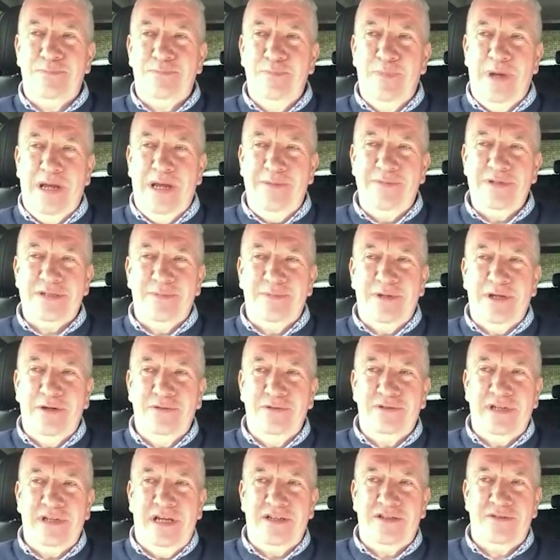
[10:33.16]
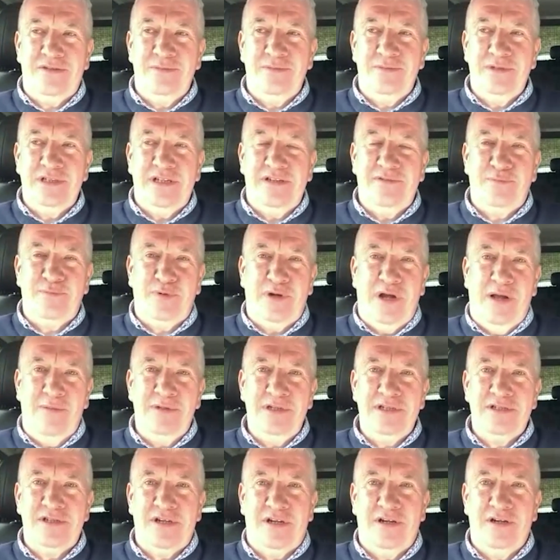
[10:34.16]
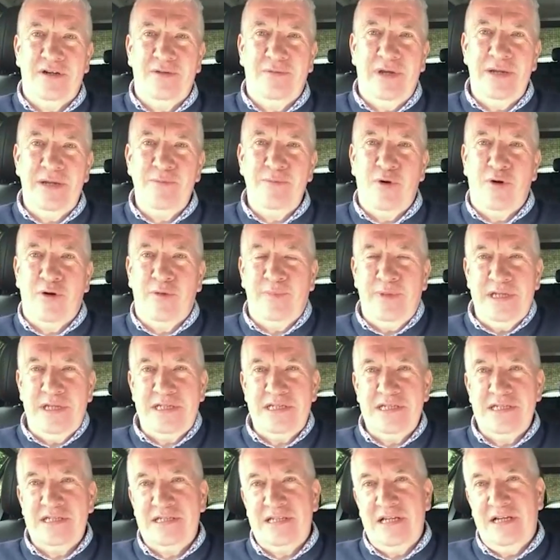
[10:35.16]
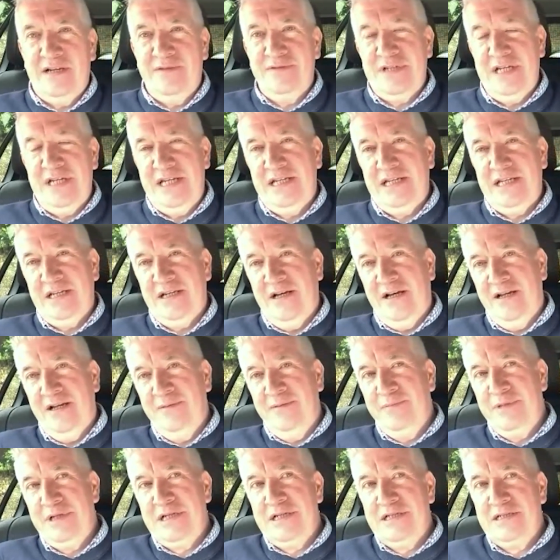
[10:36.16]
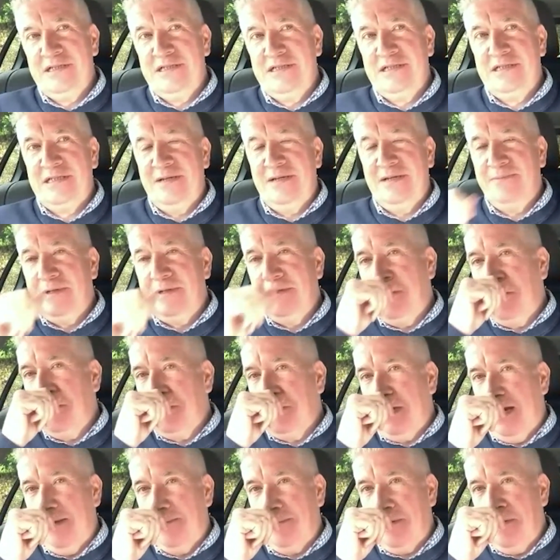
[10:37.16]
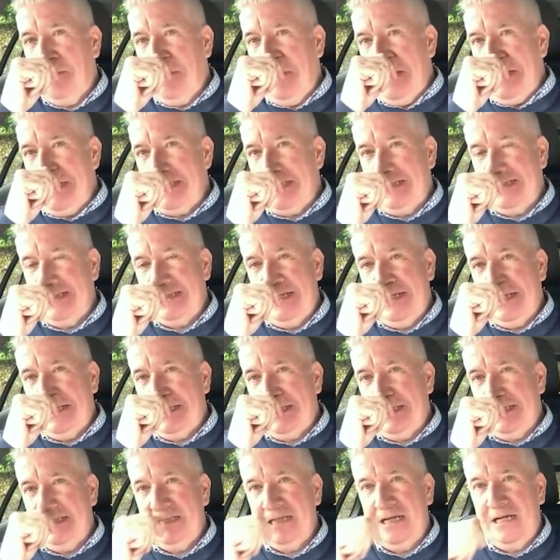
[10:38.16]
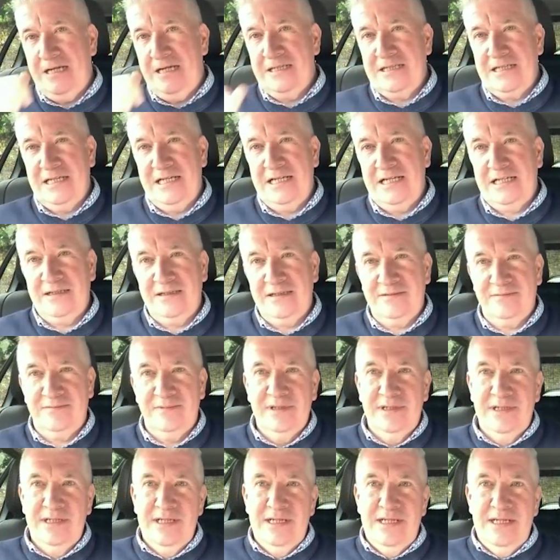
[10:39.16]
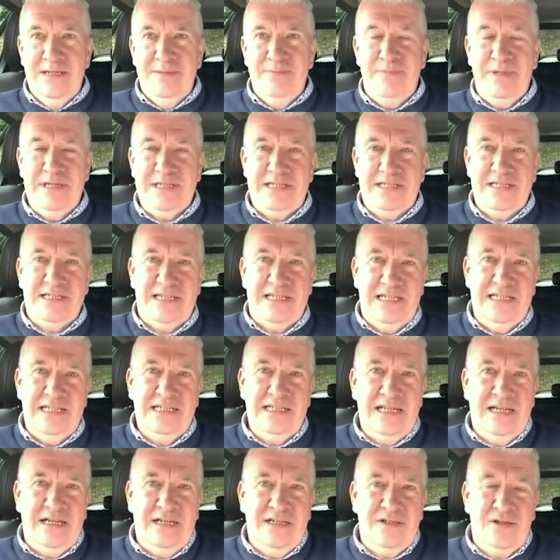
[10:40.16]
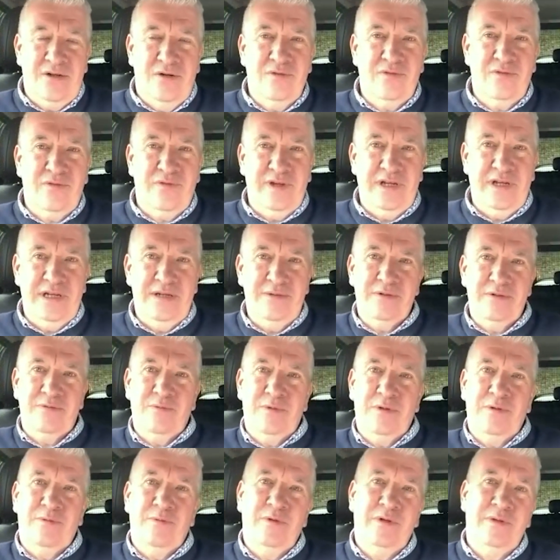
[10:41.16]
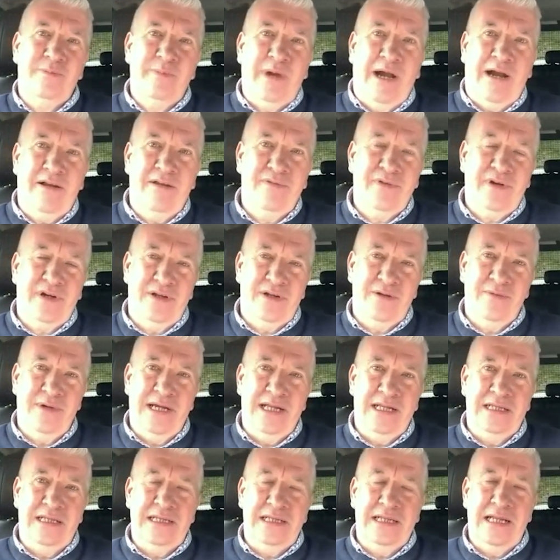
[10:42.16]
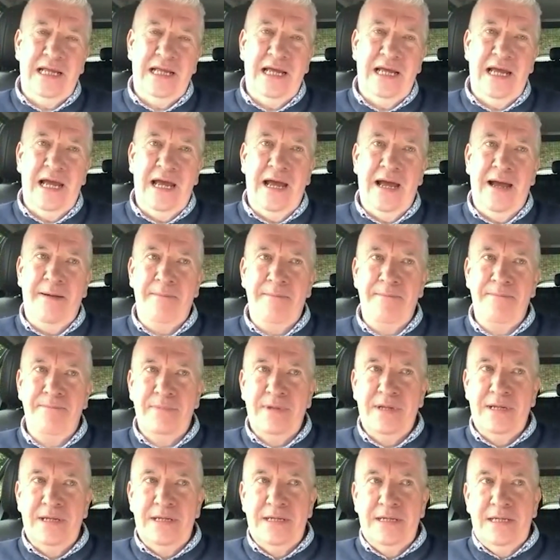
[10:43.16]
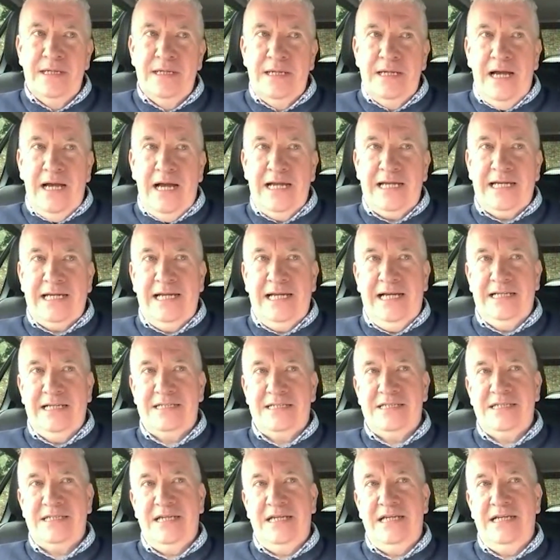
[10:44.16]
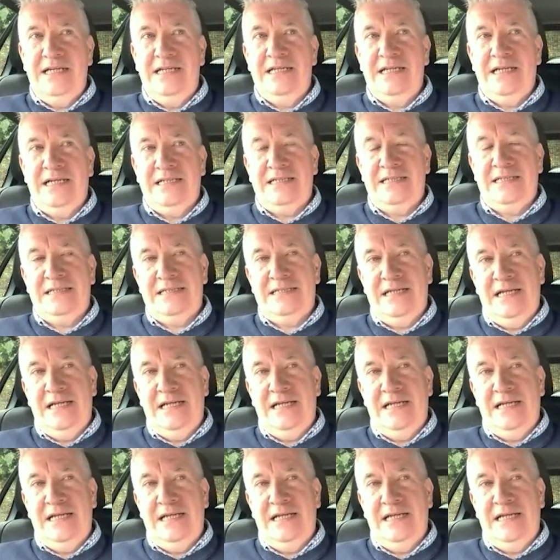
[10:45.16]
Maybe to my own detriment, I've probably turned away more business than I've taken on, because I simply won't compromise on taking business in that I don't feel would marry very well. I can't say that